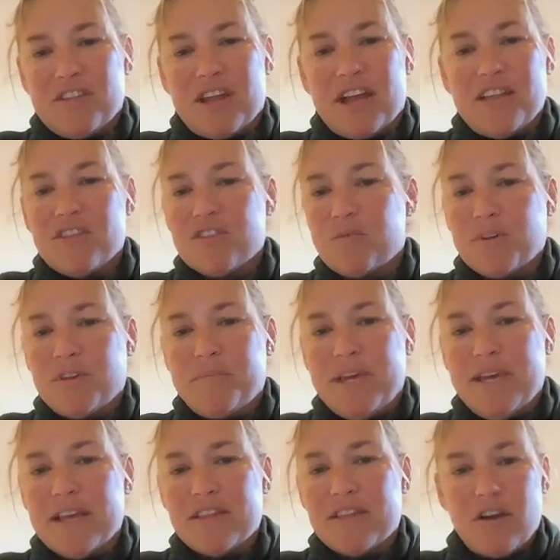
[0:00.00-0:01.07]
I just want to be
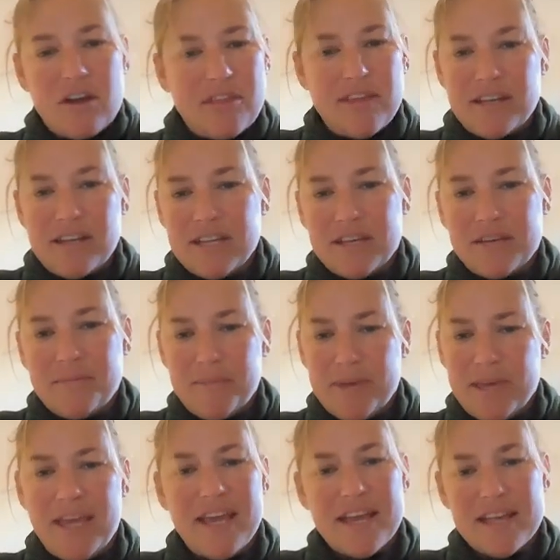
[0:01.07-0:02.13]
as authentic
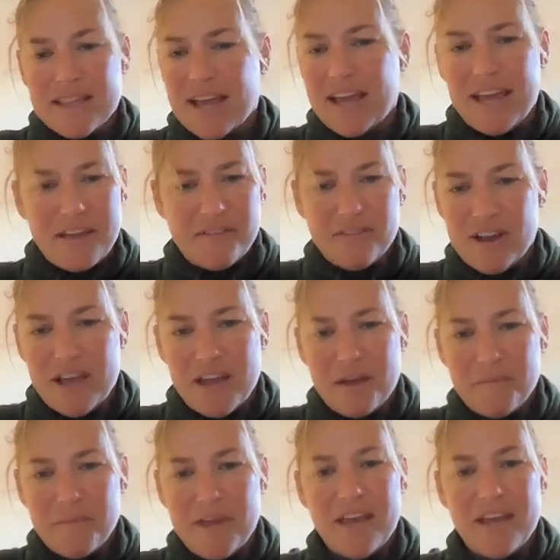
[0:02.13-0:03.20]
me as I ever
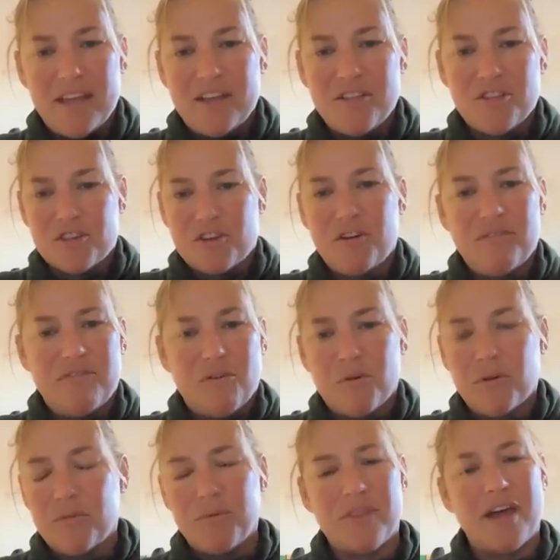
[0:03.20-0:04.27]
am, and just go
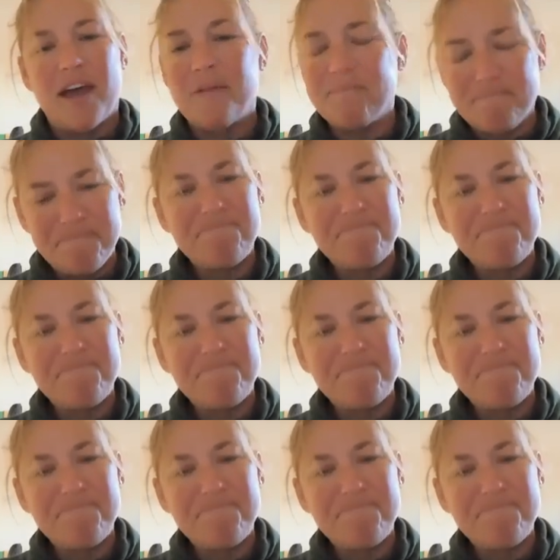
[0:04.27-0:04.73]
forward with that.